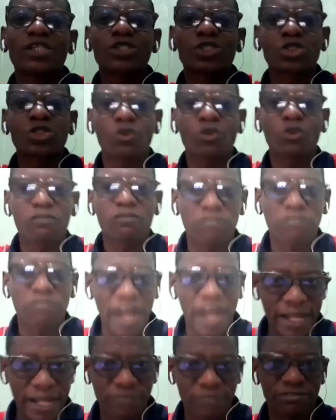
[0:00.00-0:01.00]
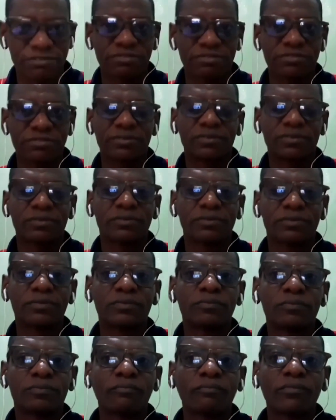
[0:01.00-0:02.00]
survive.
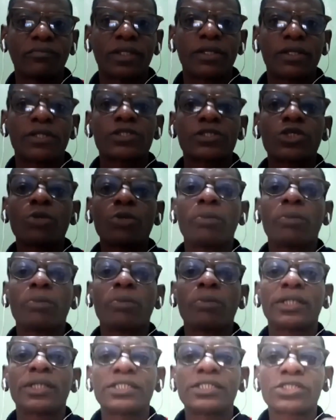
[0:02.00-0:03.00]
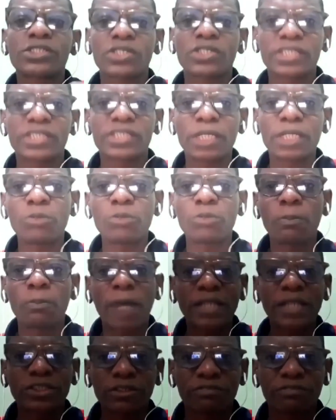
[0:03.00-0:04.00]
So, but the sustainable
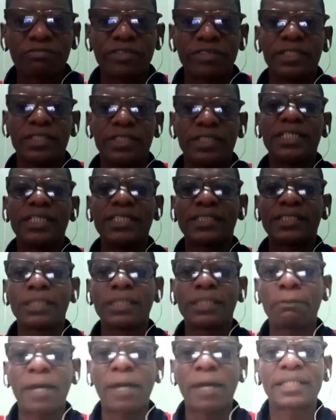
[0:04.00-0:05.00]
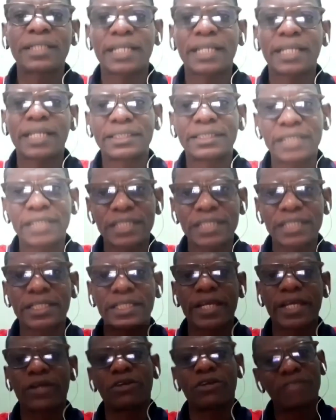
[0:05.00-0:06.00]
part of it is the part that takes
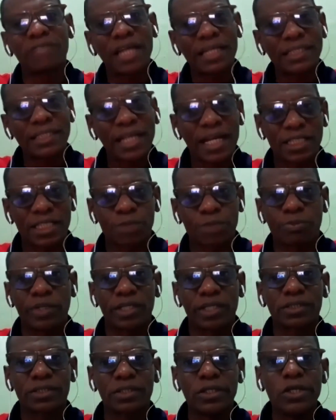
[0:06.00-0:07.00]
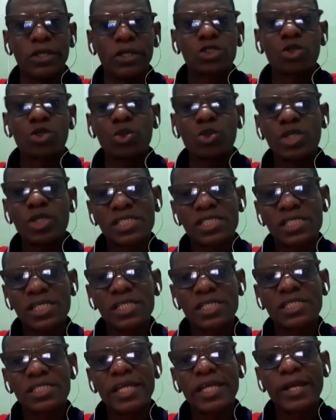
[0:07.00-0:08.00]
care of that aspect. So
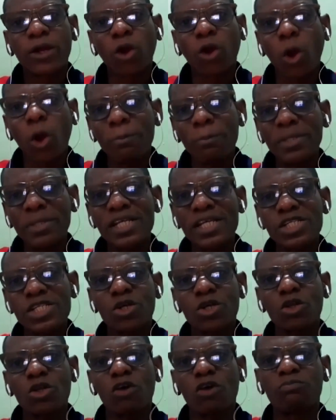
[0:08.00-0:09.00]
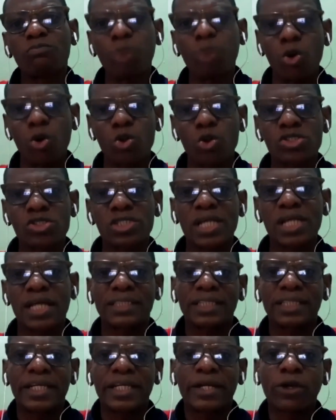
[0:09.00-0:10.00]
it's a combination of both,
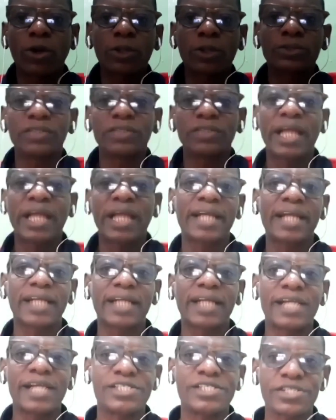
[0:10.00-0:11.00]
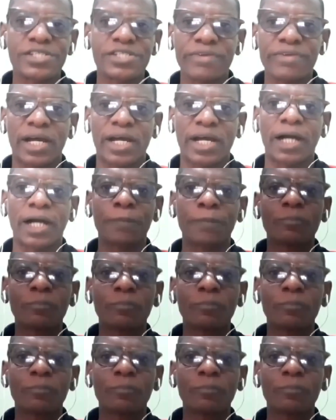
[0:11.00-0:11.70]
that a country like Nigeria,